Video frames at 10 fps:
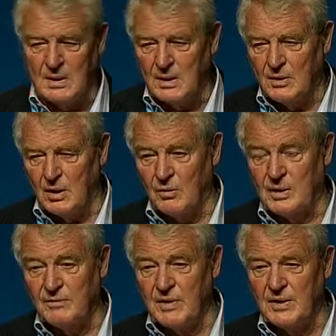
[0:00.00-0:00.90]
not
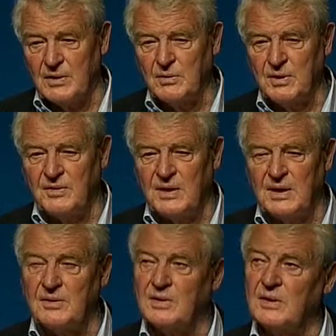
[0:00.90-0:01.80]
looking very good at the
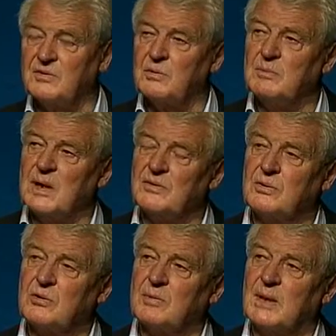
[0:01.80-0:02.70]
end of this. We might
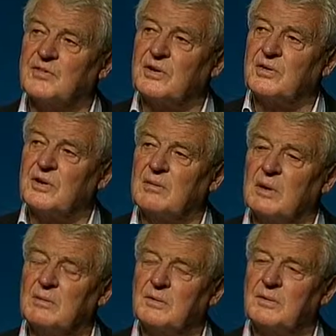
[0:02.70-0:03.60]
talk about Syria in a
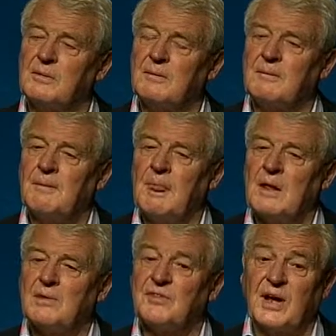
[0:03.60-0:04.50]
moment.
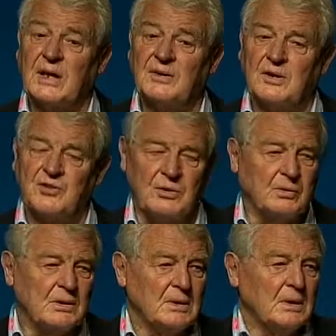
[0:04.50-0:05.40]
The second issue
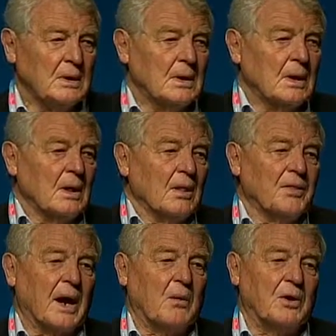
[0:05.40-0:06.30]

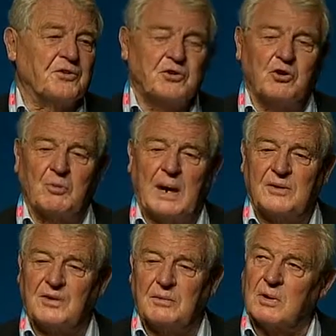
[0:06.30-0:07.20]
that I want to talk
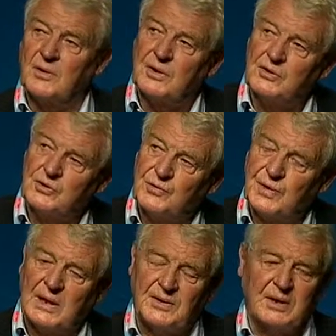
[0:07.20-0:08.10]
about, and God knows you
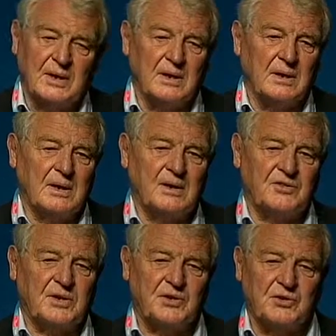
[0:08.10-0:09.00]
feel it here, is
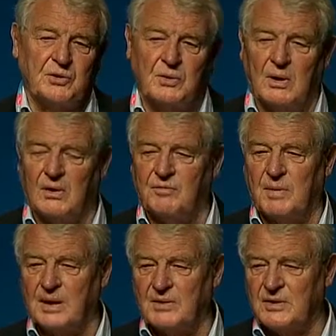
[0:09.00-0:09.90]
the issue of
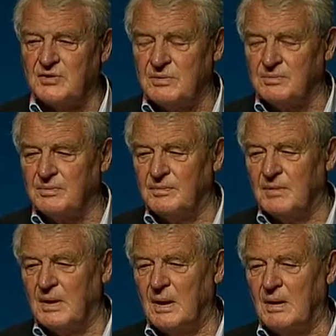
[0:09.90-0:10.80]
migration.
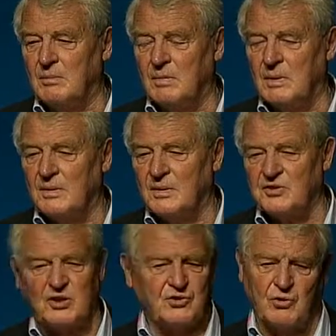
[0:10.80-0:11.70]
This
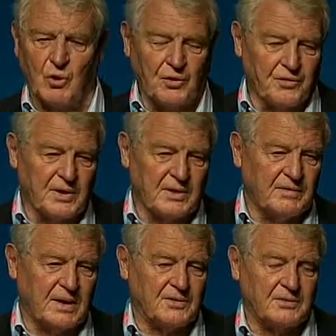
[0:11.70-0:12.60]
extraordinary
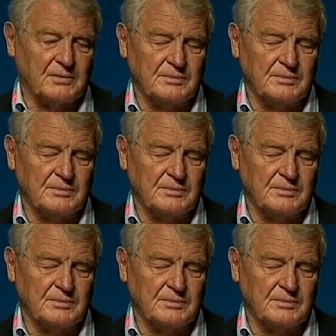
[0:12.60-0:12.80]
event.